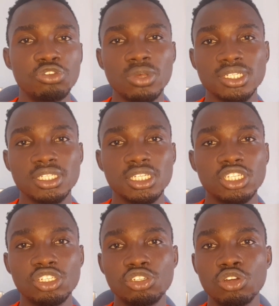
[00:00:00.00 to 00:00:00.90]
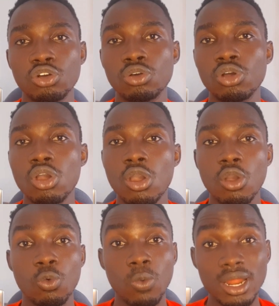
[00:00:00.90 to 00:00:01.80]
U S D T into your
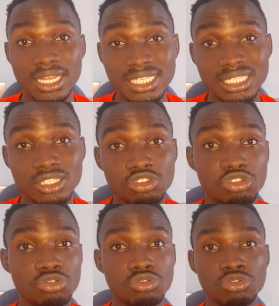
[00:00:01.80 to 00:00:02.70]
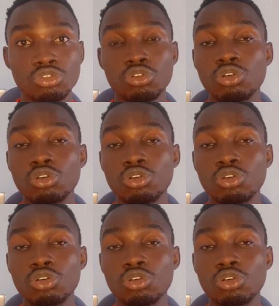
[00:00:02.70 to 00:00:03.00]
wallet through